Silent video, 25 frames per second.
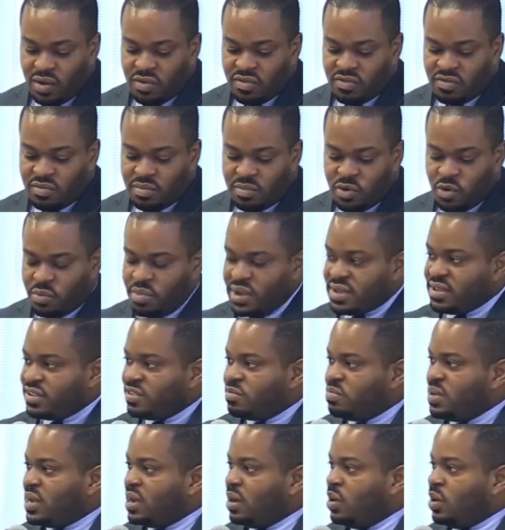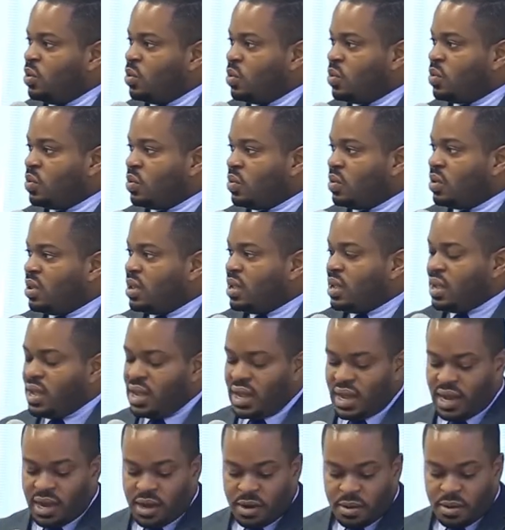of Mobius as being a local
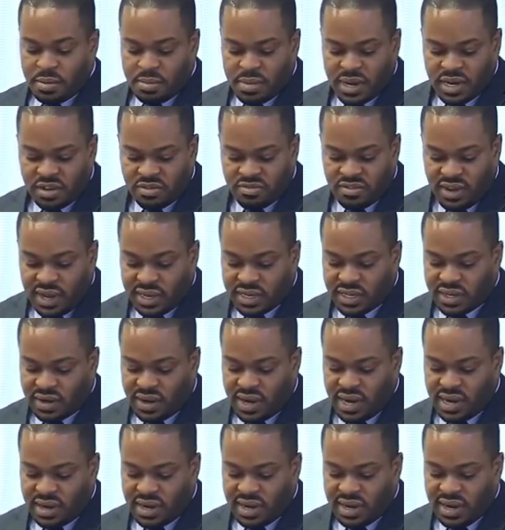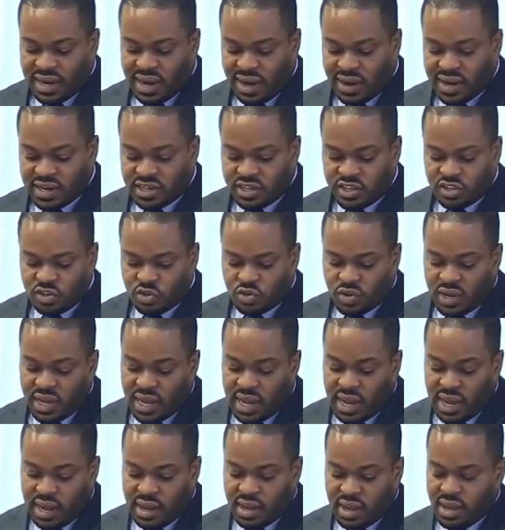manufacturer and encouraged to
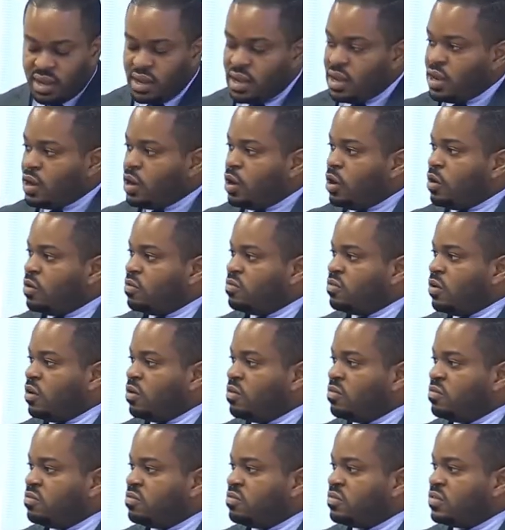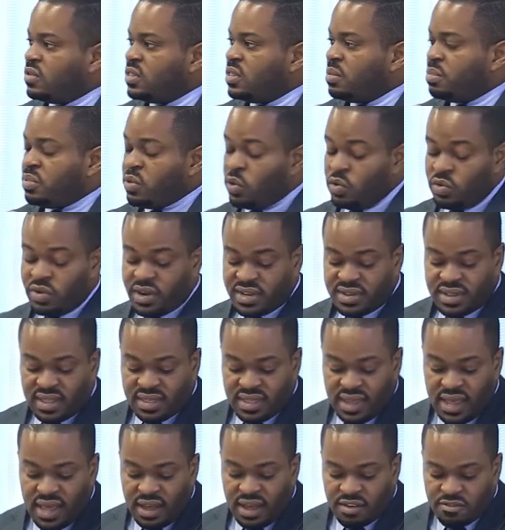hear of the progress
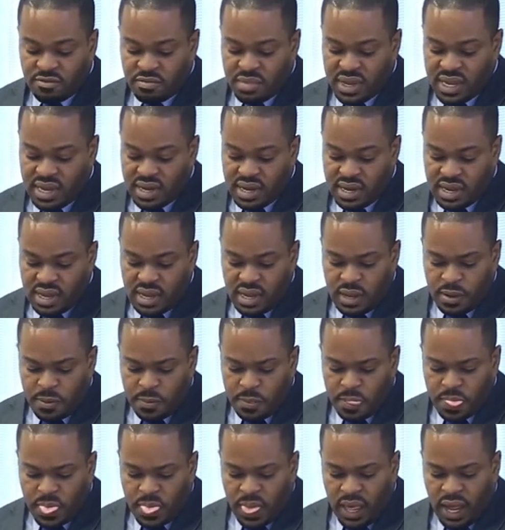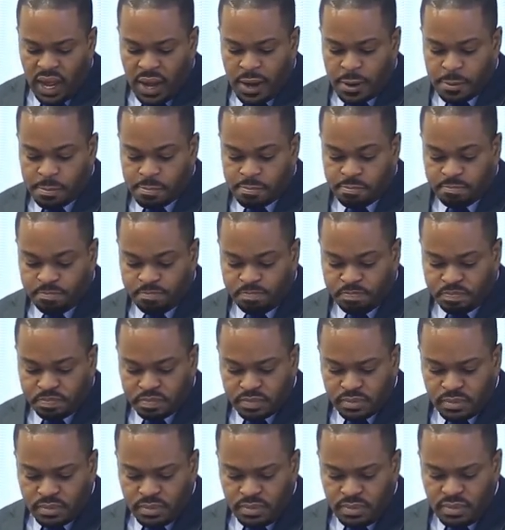that they have made.
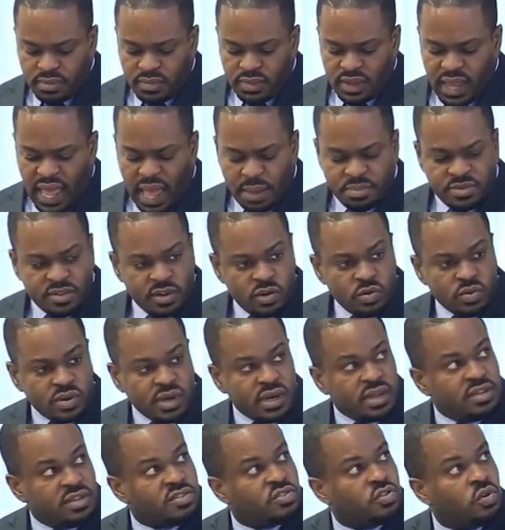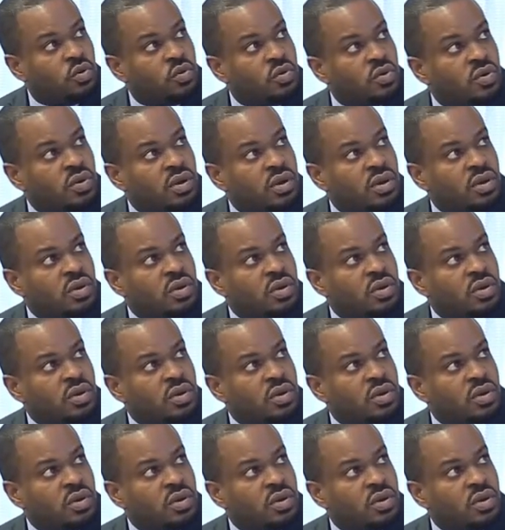Absolutely. So